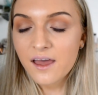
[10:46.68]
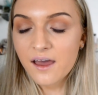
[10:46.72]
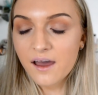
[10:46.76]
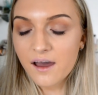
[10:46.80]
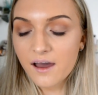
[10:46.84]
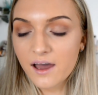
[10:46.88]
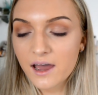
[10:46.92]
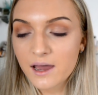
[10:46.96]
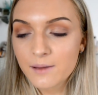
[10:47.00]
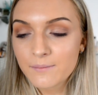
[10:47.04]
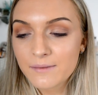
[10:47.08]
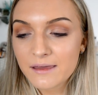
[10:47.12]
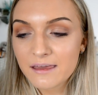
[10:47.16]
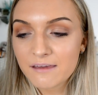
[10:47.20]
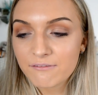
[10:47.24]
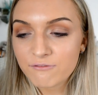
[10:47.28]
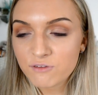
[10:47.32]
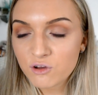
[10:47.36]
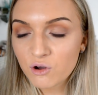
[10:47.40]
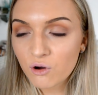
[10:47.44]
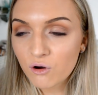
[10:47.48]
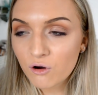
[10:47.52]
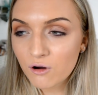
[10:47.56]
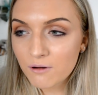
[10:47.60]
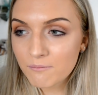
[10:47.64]
If
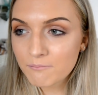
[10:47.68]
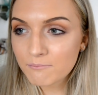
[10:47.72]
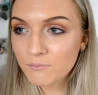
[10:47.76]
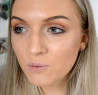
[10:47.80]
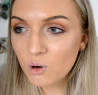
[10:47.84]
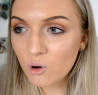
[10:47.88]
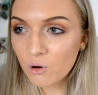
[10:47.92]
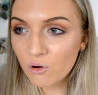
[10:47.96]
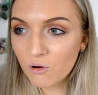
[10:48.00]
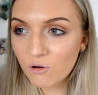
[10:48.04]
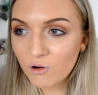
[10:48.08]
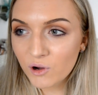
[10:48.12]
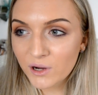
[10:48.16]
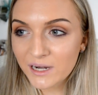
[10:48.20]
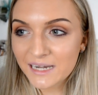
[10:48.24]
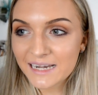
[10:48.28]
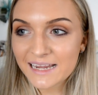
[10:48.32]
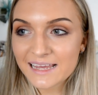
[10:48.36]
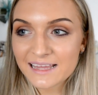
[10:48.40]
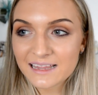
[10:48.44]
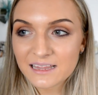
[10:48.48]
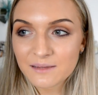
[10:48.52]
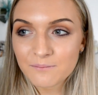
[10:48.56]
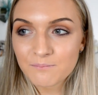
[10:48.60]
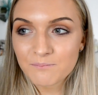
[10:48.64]
you're more
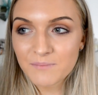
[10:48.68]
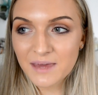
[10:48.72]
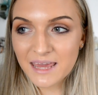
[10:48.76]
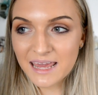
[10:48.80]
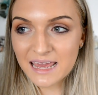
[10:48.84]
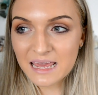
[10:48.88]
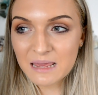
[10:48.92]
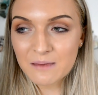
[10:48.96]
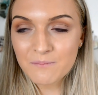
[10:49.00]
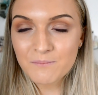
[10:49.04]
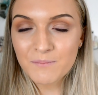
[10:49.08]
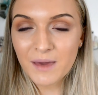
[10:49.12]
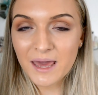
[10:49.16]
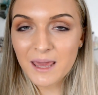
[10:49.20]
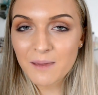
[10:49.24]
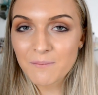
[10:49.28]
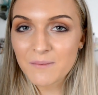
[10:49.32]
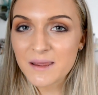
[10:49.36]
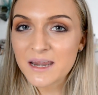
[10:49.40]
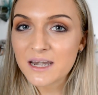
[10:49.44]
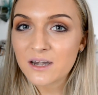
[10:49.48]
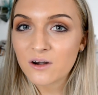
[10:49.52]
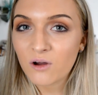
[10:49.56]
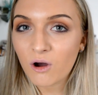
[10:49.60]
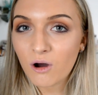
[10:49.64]
oily than me,
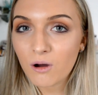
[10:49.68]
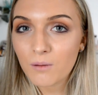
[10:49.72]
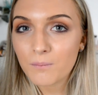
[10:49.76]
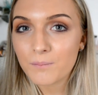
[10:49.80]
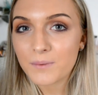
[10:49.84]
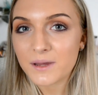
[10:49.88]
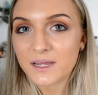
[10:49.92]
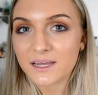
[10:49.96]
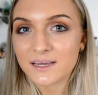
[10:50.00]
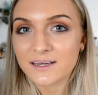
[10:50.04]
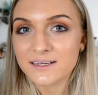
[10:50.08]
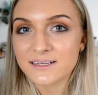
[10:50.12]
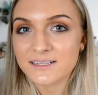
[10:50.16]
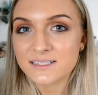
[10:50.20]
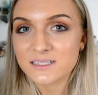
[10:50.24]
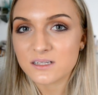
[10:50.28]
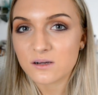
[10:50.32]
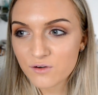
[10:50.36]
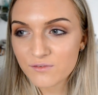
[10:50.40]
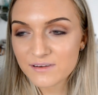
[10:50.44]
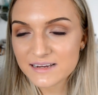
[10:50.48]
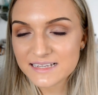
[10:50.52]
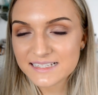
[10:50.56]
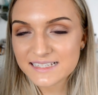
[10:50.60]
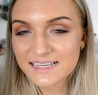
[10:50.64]
maybe not, because
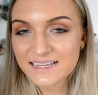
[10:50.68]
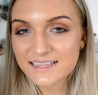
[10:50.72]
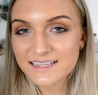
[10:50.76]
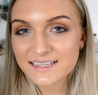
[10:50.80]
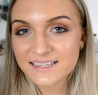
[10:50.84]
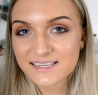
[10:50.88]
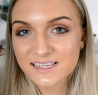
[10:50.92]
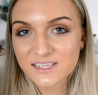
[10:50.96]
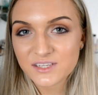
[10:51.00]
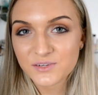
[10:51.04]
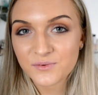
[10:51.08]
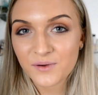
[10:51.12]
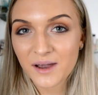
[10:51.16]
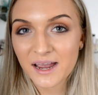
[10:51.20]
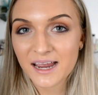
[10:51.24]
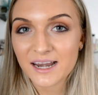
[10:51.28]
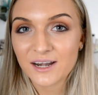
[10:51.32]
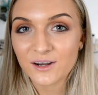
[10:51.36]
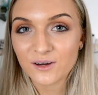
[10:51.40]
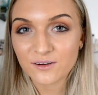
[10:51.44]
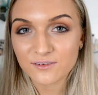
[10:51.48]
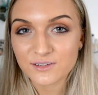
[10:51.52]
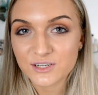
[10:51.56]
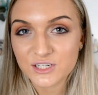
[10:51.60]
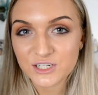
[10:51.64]
obviously this is quite a
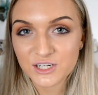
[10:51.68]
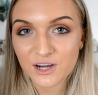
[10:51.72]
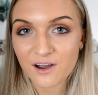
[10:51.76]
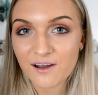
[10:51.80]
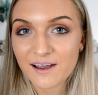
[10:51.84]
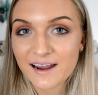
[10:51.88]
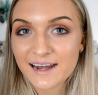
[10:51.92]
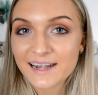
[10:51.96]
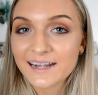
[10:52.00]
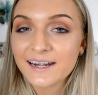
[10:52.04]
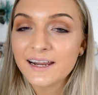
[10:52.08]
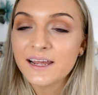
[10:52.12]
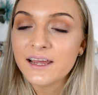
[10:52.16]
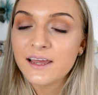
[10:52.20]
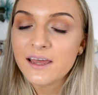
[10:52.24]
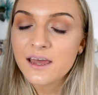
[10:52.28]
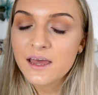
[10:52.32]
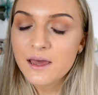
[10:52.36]
lot of shine,